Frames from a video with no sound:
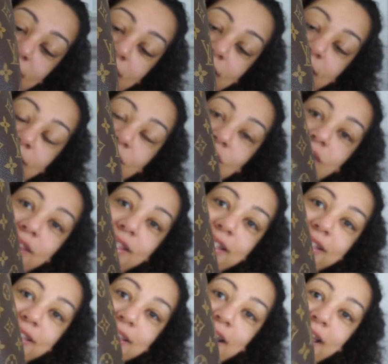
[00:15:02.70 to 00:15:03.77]
And it's on
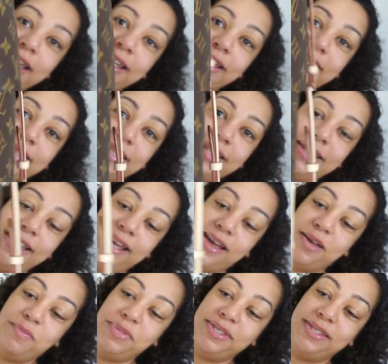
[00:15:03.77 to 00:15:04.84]
this side and then the
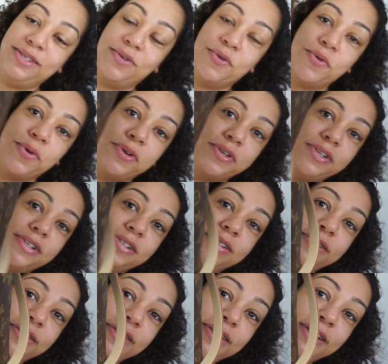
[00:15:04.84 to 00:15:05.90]
opposite corner
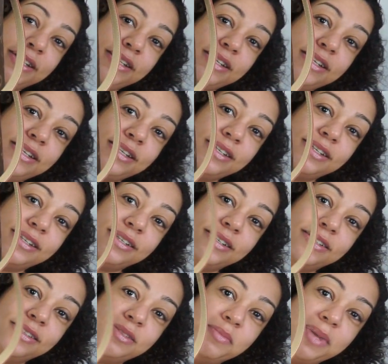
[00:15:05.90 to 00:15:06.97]

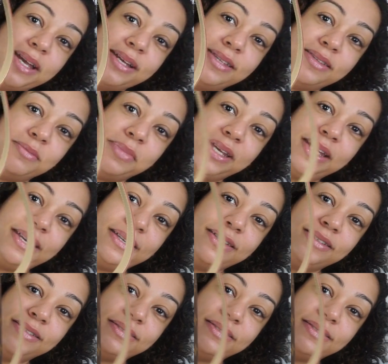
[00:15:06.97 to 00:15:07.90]
on the back of the bag.